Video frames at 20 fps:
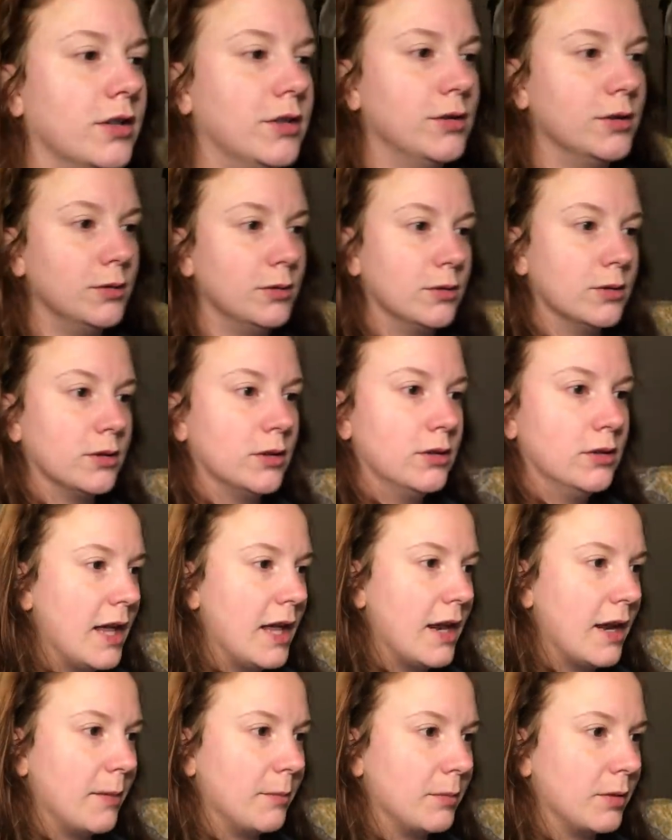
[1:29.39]
Google
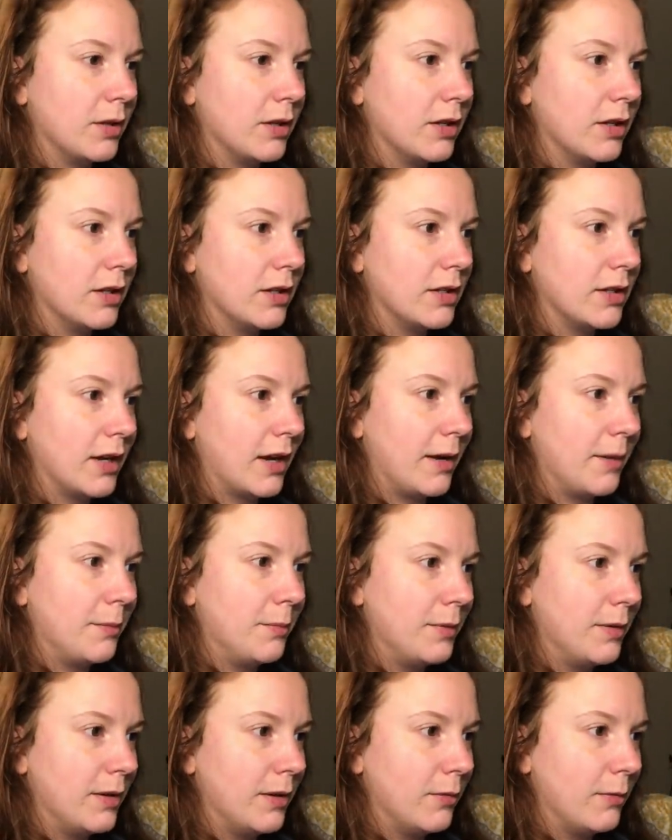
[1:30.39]
and I'm gonna
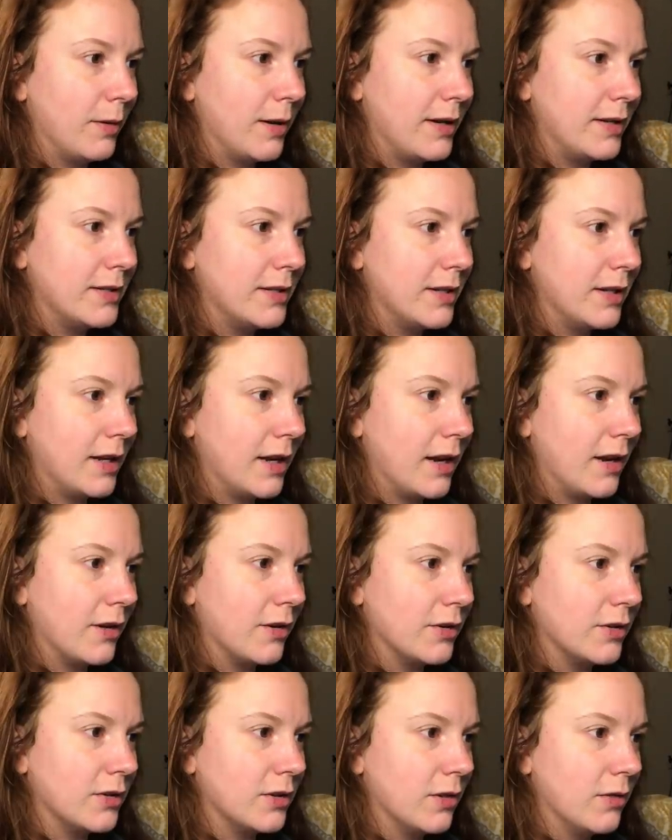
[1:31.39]
type in Raising
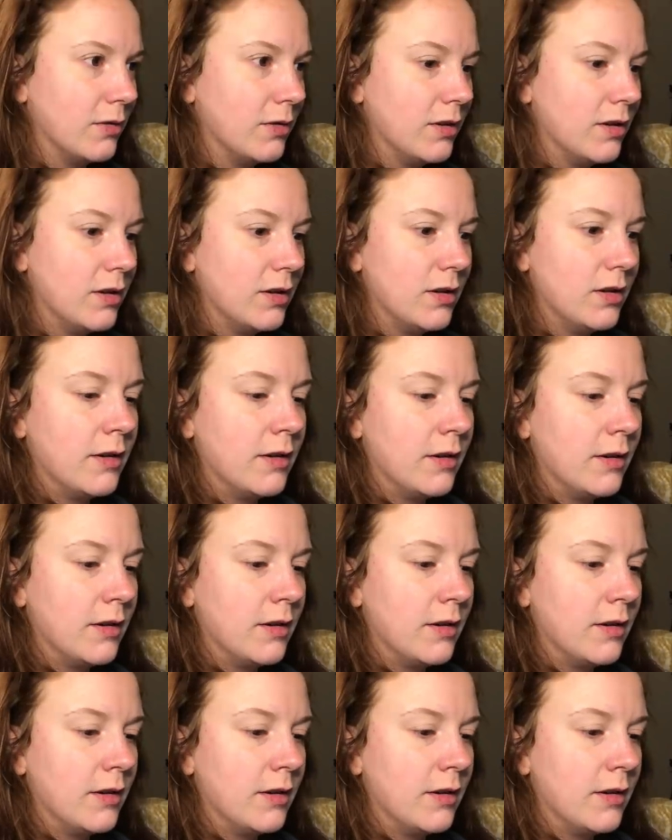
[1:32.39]
Arizona.